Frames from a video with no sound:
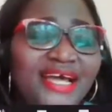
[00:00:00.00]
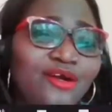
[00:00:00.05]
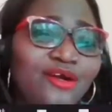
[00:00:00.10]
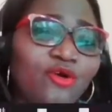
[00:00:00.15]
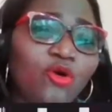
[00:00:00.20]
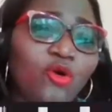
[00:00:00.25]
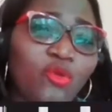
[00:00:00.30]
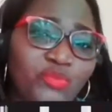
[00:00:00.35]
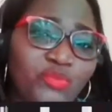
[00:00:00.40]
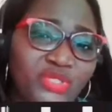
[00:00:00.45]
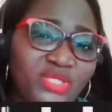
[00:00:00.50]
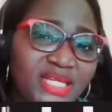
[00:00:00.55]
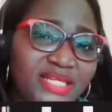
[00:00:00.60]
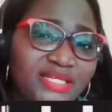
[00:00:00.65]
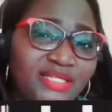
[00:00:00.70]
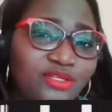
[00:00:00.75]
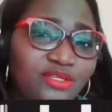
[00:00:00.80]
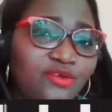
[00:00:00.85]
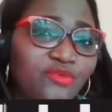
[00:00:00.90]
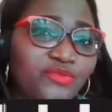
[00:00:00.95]
You're that
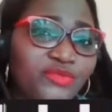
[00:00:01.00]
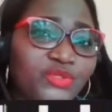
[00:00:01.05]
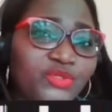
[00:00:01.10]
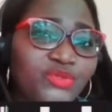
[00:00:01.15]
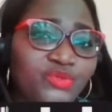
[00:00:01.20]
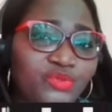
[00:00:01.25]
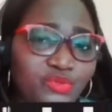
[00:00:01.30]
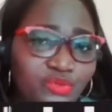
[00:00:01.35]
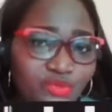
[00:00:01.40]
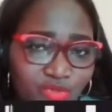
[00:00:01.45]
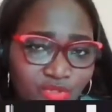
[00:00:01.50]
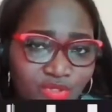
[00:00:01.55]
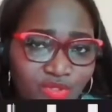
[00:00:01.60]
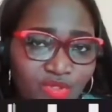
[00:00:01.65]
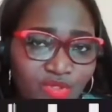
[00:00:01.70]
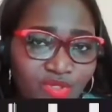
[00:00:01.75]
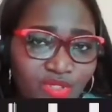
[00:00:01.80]
competent enough to.